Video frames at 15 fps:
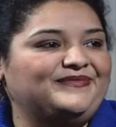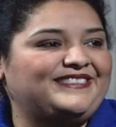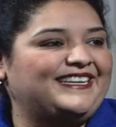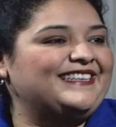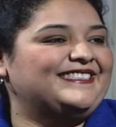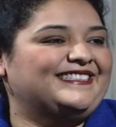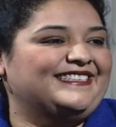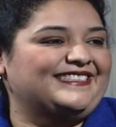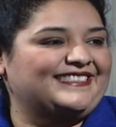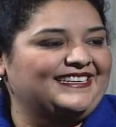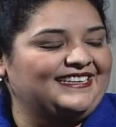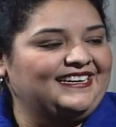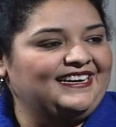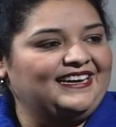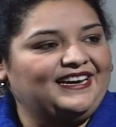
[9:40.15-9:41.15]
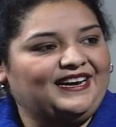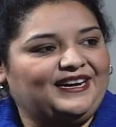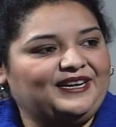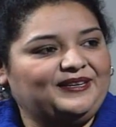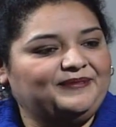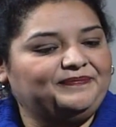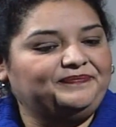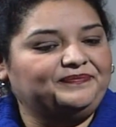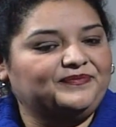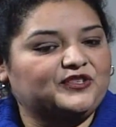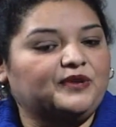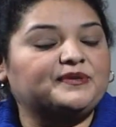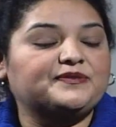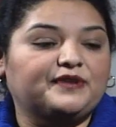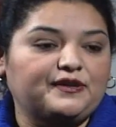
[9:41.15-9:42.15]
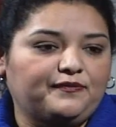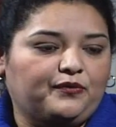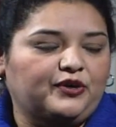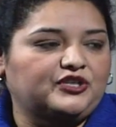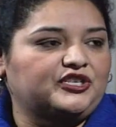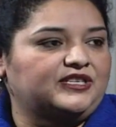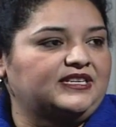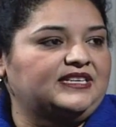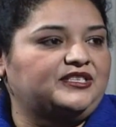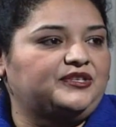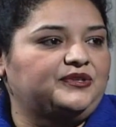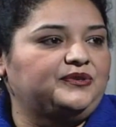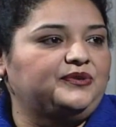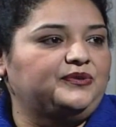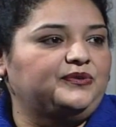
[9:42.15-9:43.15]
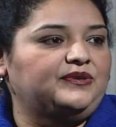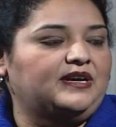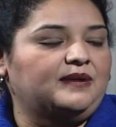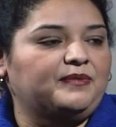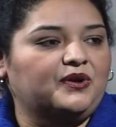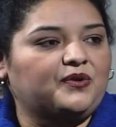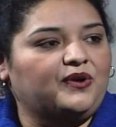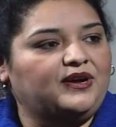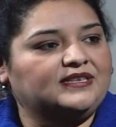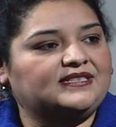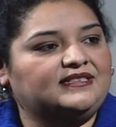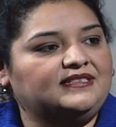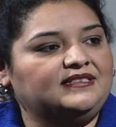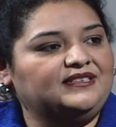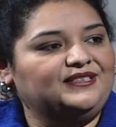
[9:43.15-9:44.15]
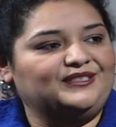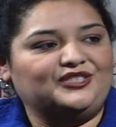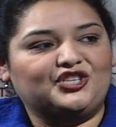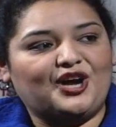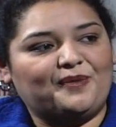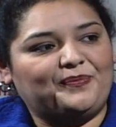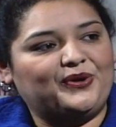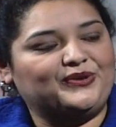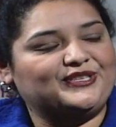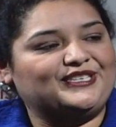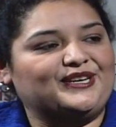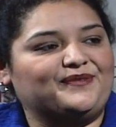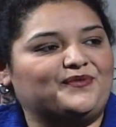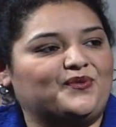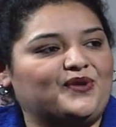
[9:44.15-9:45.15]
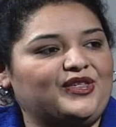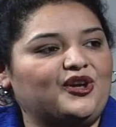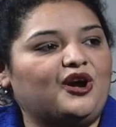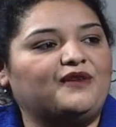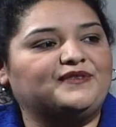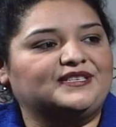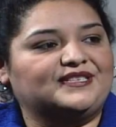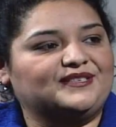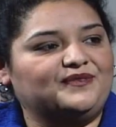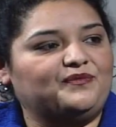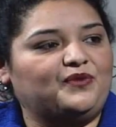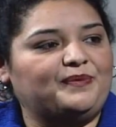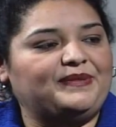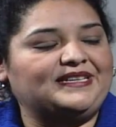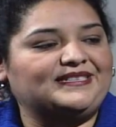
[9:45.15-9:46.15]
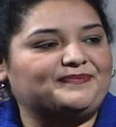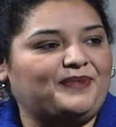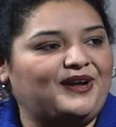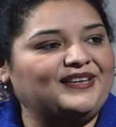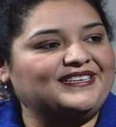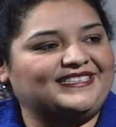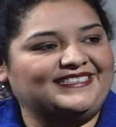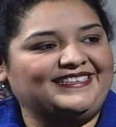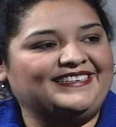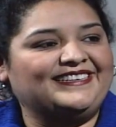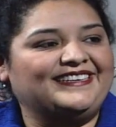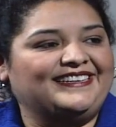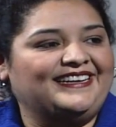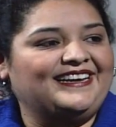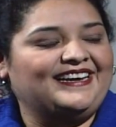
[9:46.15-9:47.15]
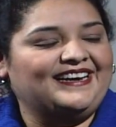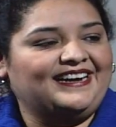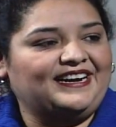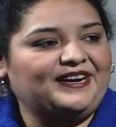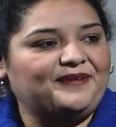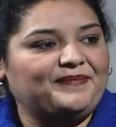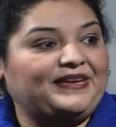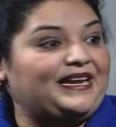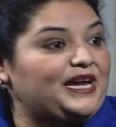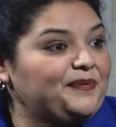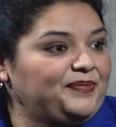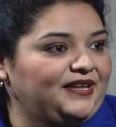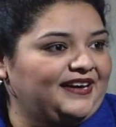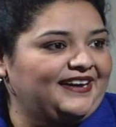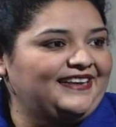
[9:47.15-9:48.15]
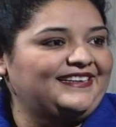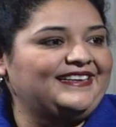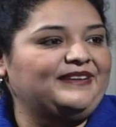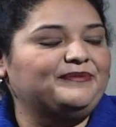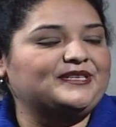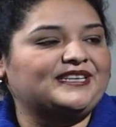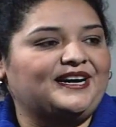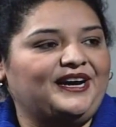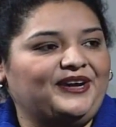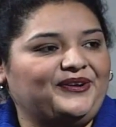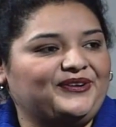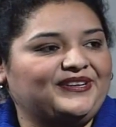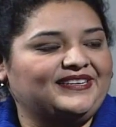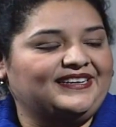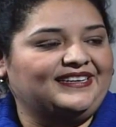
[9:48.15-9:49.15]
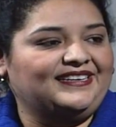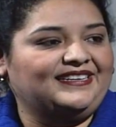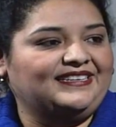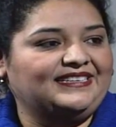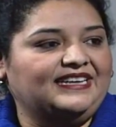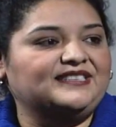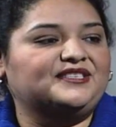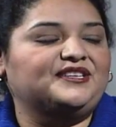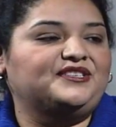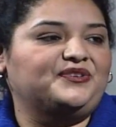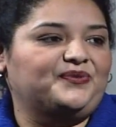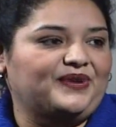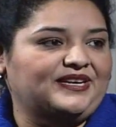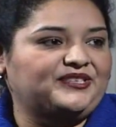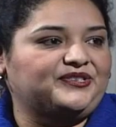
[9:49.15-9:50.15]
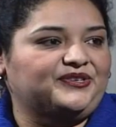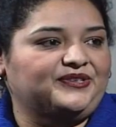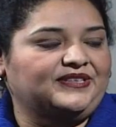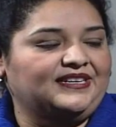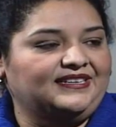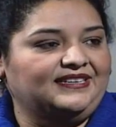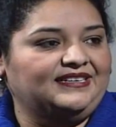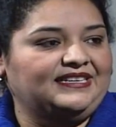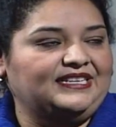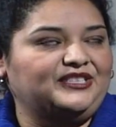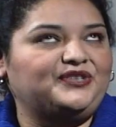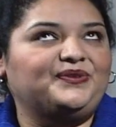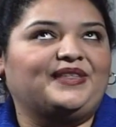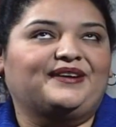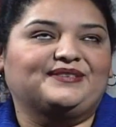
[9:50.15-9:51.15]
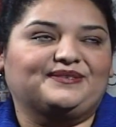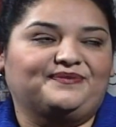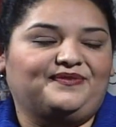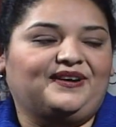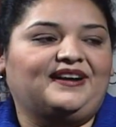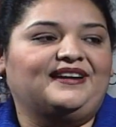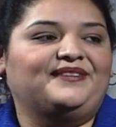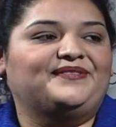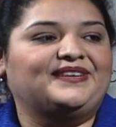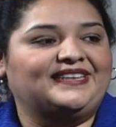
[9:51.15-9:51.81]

Texas. So I was very fortunate to come across the job posting for the Office of Women's Policy. And I applied and was hired as the director in 2005.